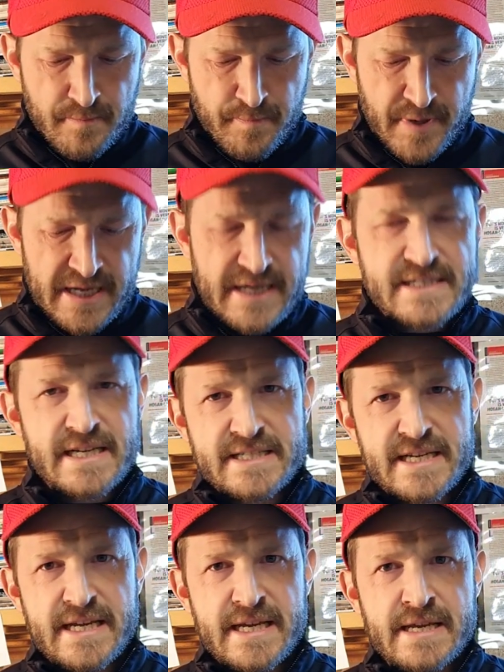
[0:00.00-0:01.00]
he says
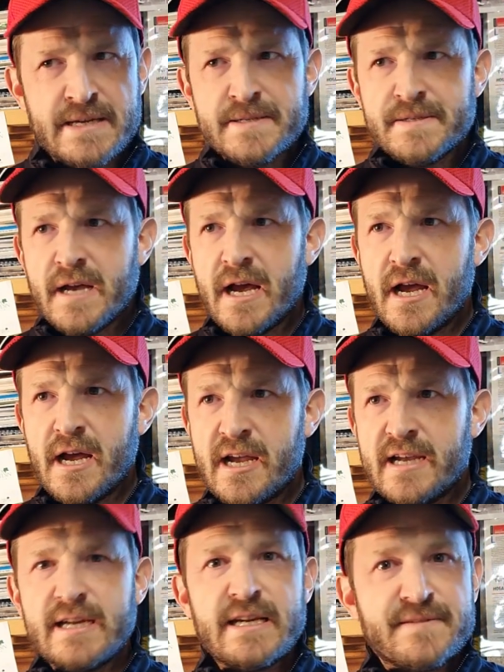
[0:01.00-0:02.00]
he
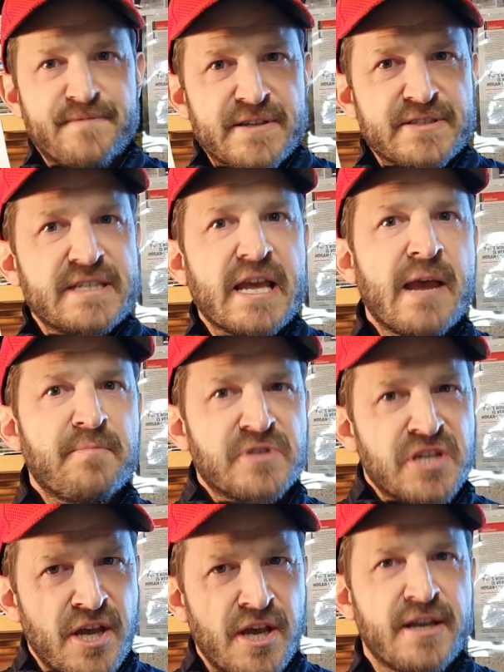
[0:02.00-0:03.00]
feels his hip
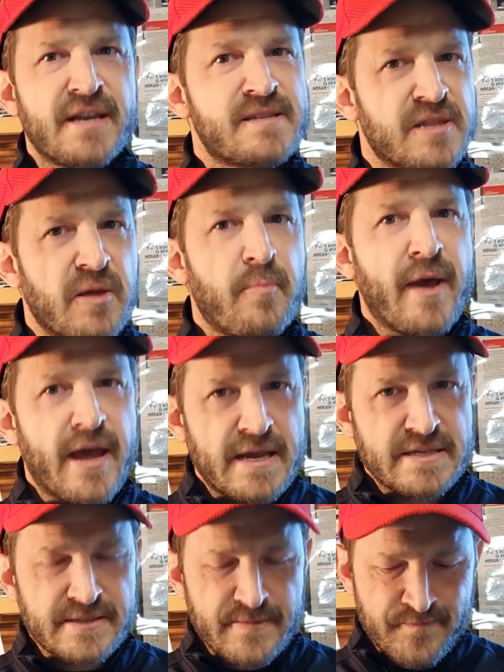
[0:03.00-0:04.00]
turn isn't the
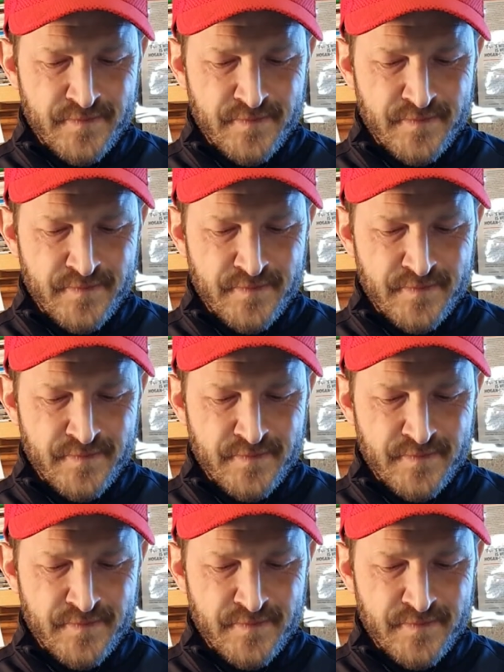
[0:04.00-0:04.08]
best.